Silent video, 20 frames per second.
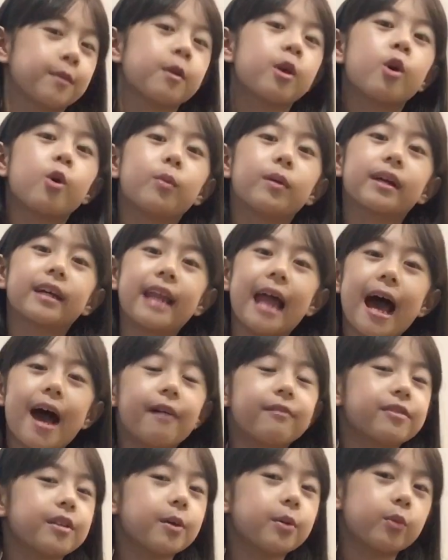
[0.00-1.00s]
We're gonna have
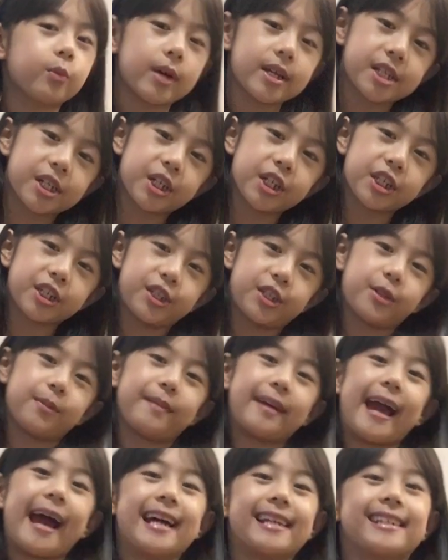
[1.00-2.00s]
some questions to be
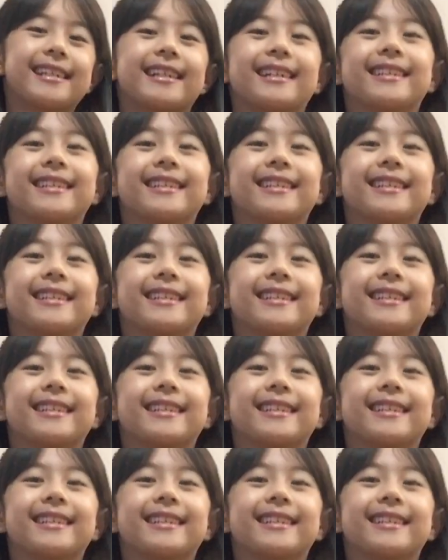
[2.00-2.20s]
asked.